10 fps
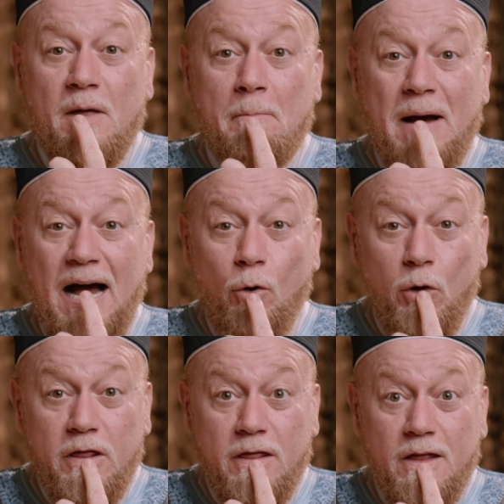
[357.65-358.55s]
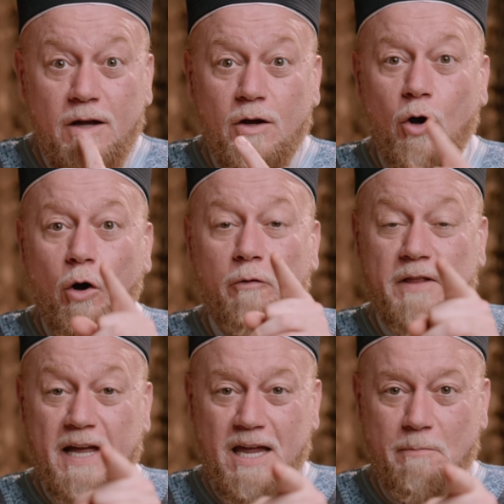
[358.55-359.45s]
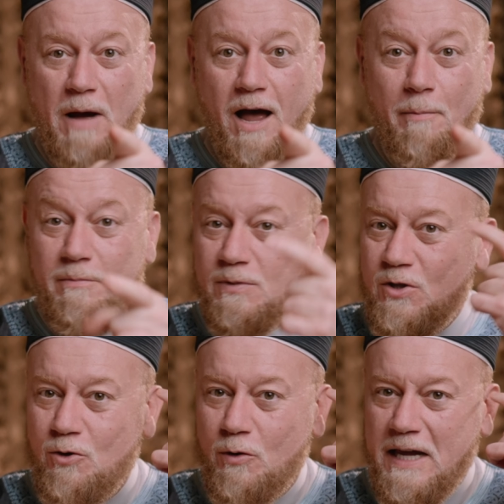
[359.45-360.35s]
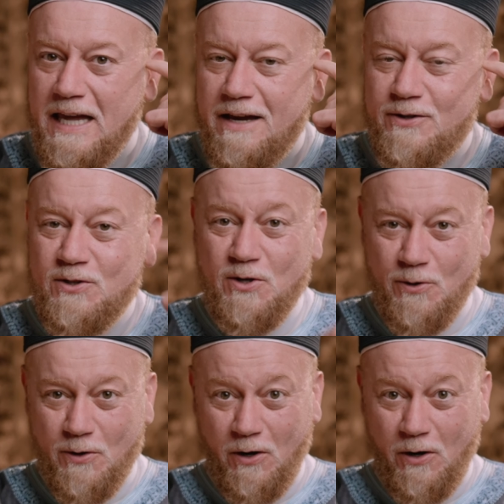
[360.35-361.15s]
the mouth of the Imam to your ears, to your